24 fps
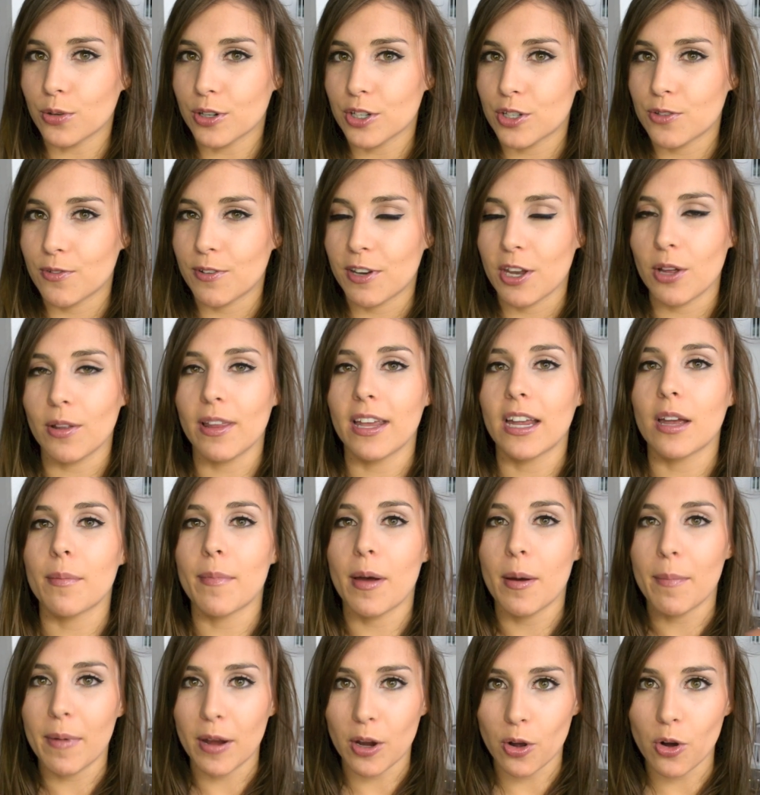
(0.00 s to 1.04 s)
storage video like
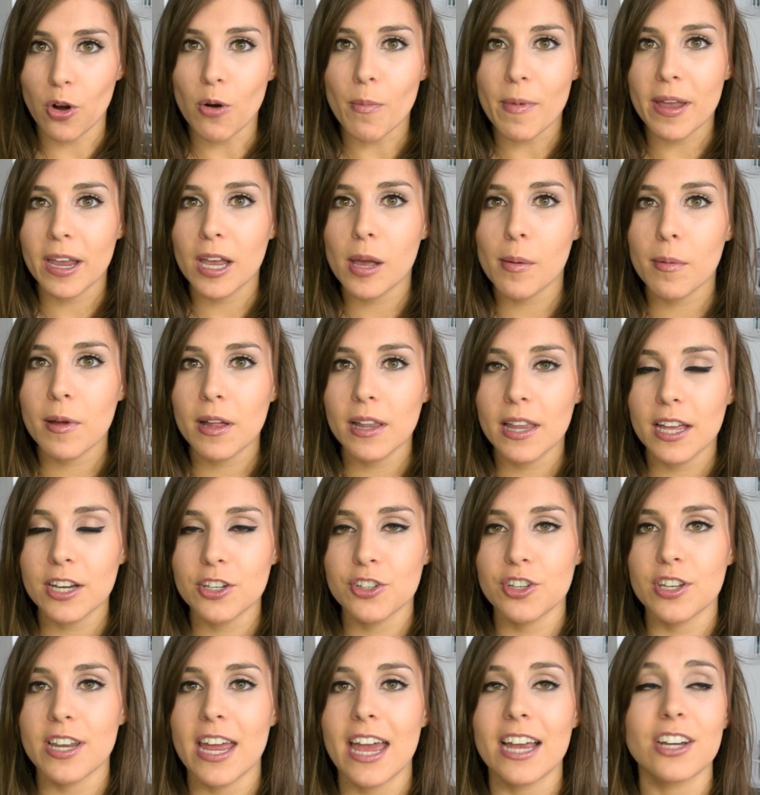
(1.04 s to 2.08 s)
about my whole makeup
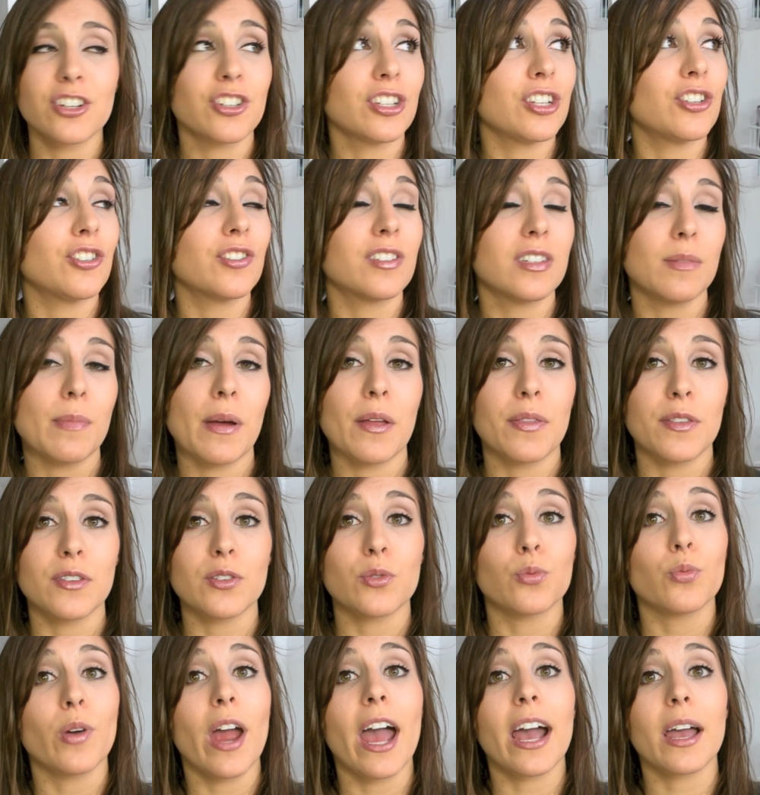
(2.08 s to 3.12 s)
collection, actually just about
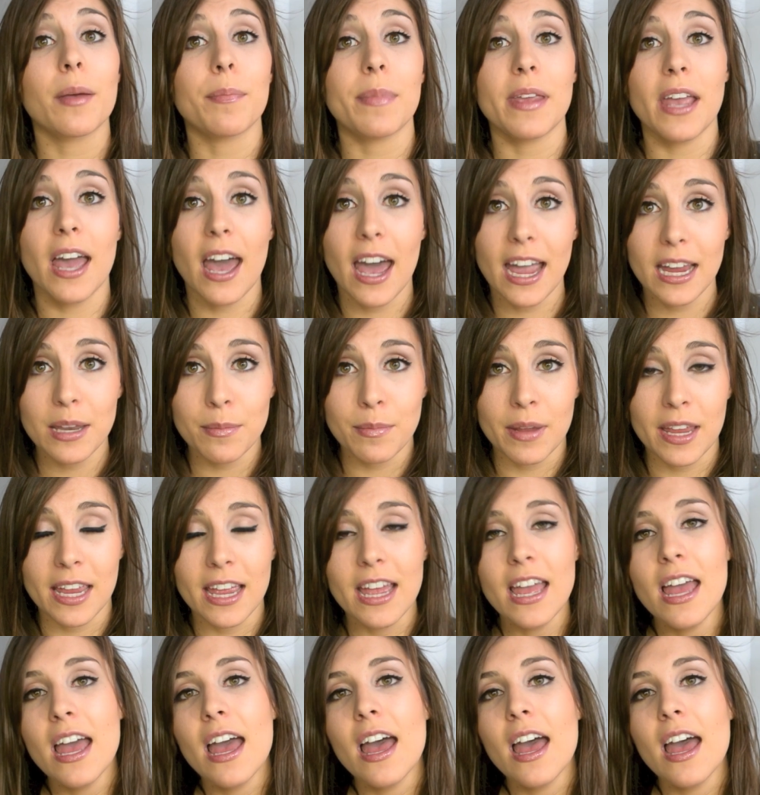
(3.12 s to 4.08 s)
this rack behind me.